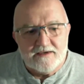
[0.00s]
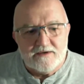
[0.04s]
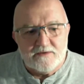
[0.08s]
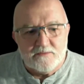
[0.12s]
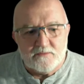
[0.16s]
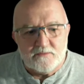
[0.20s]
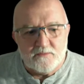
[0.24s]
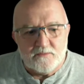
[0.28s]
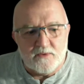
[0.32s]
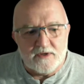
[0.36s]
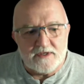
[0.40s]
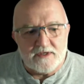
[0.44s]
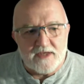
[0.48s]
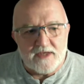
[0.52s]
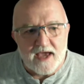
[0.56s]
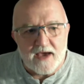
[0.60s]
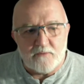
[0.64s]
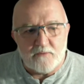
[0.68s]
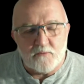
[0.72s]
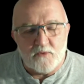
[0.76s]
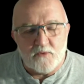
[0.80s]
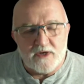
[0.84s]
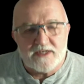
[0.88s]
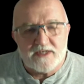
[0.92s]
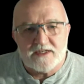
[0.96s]

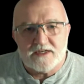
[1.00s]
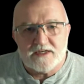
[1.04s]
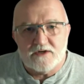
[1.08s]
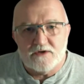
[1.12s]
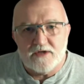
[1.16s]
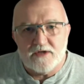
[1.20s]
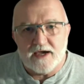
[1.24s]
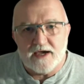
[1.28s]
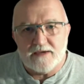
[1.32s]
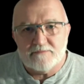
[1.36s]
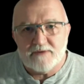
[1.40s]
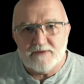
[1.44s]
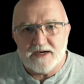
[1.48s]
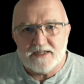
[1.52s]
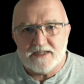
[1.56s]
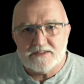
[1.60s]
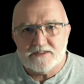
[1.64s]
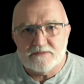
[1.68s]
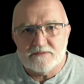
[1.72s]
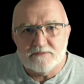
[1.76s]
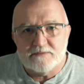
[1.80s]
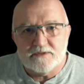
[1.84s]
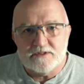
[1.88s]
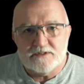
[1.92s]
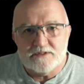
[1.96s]
What could I
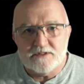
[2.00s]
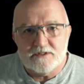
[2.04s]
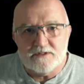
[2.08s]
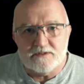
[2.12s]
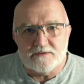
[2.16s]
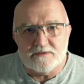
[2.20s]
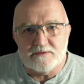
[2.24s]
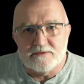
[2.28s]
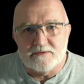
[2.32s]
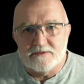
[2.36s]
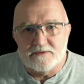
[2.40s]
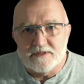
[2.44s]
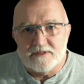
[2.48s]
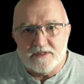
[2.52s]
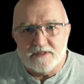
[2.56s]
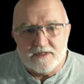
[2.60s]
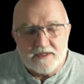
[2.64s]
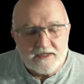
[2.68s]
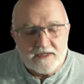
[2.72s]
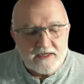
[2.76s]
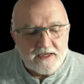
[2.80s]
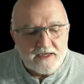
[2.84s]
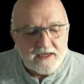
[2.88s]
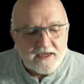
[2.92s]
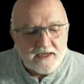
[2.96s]
possibly do?
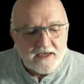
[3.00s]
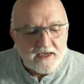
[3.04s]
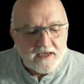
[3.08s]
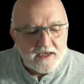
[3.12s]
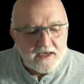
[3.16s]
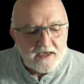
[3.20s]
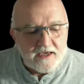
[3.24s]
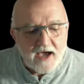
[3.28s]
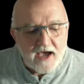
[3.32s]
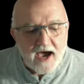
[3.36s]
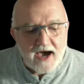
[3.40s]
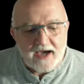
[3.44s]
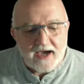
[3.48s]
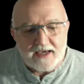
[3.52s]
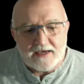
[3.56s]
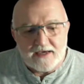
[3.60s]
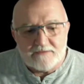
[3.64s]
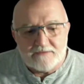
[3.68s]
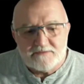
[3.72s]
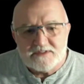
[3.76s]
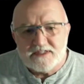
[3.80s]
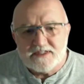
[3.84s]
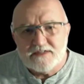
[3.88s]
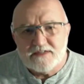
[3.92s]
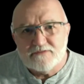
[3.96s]
Hi, I'm
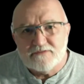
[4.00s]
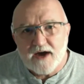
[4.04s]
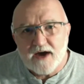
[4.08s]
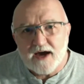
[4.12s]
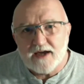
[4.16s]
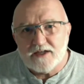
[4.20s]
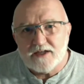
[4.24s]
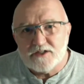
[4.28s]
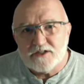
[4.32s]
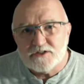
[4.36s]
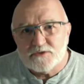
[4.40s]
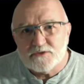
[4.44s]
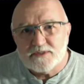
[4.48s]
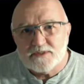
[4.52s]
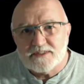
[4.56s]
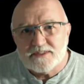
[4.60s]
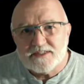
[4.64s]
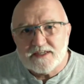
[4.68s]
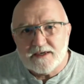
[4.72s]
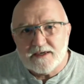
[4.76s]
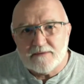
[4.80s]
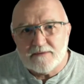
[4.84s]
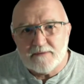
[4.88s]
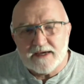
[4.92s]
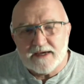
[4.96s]
Steve Conyers with
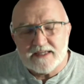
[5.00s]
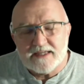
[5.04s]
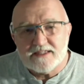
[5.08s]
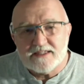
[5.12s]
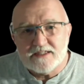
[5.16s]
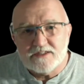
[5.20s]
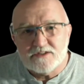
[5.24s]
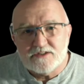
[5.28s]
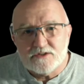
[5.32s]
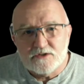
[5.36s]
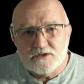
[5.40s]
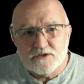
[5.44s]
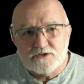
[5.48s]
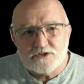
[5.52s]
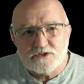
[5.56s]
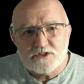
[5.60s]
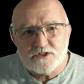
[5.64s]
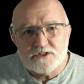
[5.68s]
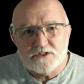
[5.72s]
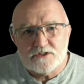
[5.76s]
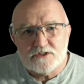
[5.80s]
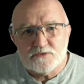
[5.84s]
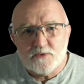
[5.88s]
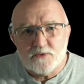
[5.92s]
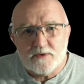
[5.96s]
CMIT
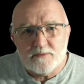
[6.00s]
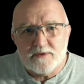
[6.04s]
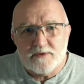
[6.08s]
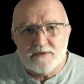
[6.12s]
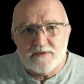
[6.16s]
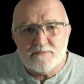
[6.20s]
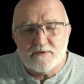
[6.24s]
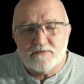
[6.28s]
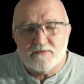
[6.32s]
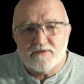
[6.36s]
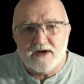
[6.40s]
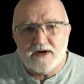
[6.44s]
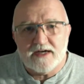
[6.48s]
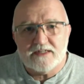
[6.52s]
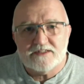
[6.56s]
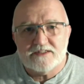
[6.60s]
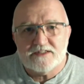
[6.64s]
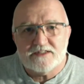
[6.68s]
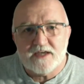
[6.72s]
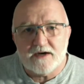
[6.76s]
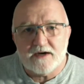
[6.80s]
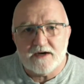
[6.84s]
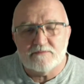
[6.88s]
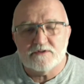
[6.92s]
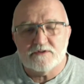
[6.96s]
Solutions, where we provide
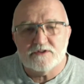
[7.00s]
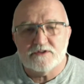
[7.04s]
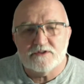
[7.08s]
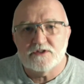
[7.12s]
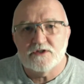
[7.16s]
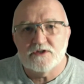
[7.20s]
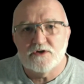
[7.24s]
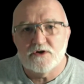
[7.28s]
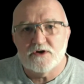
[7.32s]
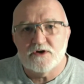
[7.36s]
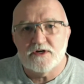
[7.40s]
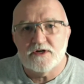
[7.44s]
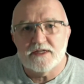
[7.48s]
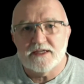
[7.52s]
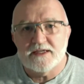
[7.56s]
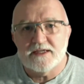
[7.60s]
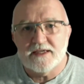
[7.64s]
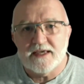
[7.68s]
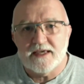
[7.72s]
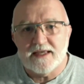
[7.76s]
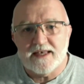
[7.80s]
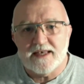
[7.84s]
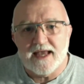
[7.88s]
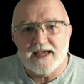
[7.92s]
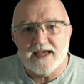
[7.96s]
cybersecurity
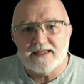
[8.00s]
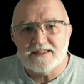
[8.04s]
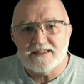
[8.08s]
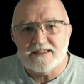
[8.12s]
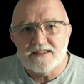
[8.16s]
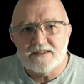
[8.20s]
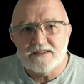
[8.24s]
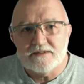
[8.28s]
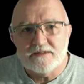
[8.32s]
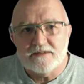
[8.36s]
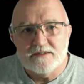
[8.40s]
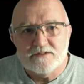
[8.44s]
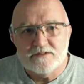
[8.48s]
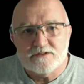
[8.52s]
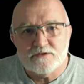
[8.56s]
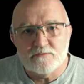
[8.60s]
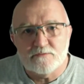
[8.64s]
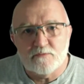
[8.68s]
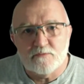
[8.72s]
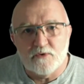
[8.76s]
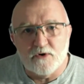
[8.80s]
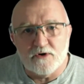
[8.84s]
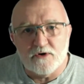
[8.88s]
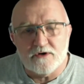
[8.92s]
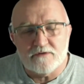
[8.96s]
and IT
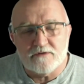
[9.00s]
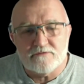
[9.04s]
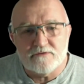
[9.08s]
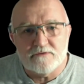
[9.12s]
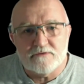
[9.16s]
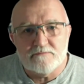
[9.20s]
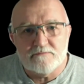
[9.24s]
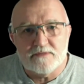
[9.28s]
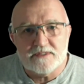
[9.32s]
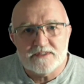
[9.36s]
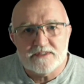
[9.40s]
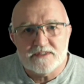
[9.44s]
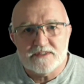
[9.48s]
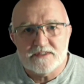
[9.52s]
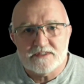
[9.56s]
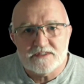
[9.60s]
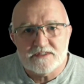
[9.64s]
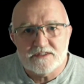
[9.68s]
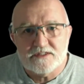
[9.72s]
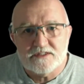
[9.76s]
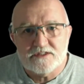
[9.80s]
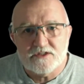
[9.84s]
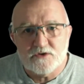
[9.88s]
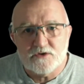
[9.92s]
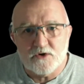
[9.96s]
support for
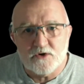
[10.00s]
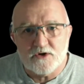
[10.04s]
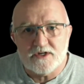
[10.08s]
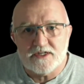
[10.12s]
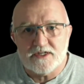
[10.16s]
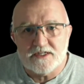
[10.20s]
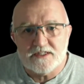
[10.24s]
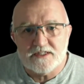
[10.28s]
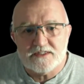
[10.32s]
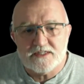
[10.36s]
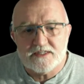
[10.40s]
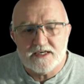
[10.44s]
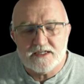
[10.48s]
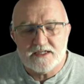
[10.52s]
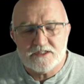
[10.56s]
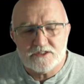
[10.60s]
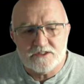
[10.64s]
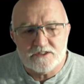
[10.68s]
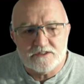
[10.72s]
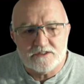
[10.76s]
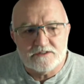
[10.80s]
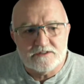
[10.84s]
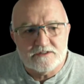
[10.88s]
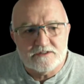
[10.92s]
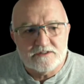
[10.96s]
businesses and
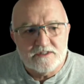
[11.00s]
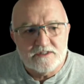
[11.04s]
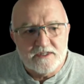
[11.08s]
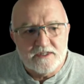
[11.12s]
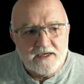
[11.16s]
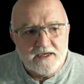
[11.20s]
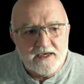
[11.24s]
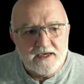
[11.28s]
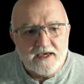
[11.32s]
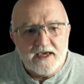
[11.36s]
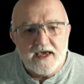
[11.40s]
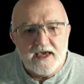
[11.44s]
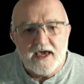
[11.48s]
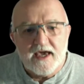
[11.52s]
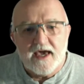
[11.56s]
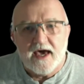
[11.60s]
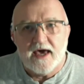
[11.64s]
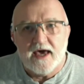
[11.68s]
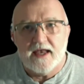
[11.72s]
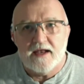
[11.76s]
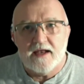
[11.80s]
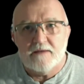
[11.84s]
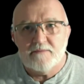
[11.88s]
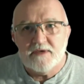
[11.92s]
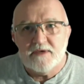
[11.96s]
organizations.
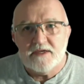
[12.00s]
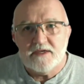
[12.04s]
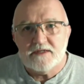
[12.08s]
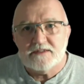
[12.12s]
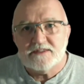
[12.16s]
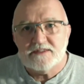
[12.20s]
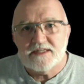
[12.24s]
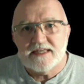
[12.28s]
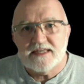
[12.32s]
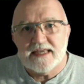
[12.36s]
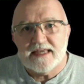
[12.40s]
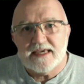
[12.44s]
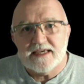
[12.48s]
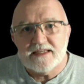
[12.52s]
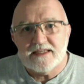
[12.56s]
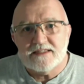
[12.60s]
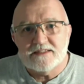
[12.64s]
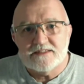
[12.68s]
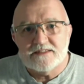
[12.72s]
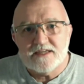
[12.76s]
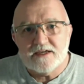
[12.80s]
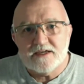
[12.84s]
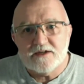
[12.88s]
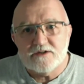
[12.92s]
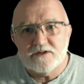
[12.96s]
And I'm here today to
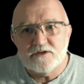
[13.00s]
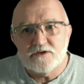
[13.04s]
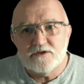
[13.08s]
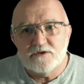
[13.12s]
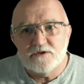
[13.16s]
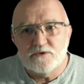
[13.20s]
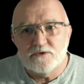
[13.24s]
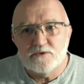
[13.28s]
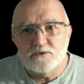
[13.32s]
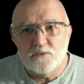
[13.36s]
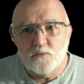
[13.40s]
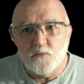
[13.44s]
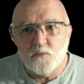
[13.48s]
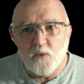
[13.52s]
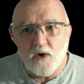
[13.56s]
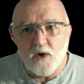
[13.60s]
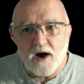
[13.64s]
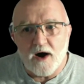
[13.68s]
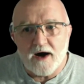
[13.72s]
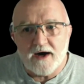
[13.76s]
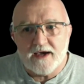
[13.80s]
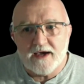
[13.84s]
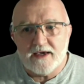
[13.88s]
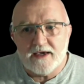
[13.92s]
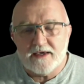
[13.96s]
tell you
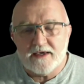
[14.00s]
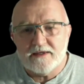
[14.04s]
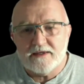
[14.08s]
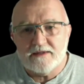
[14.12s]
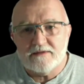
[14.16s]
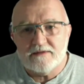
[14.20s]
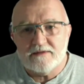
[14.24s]
why